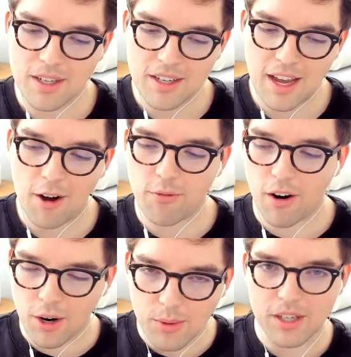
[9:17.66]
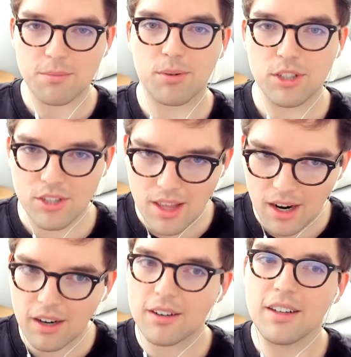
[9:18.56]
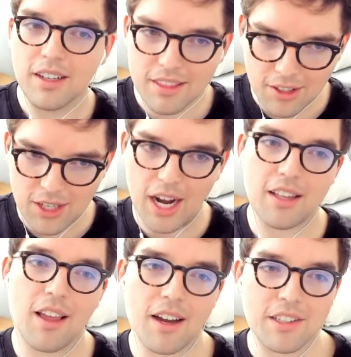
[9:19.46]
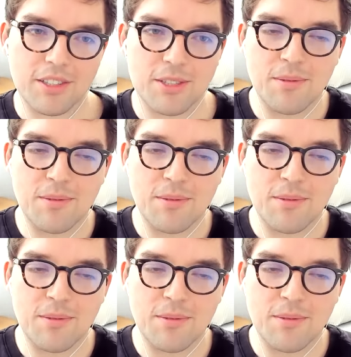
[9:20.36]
how far we could push their guidelines.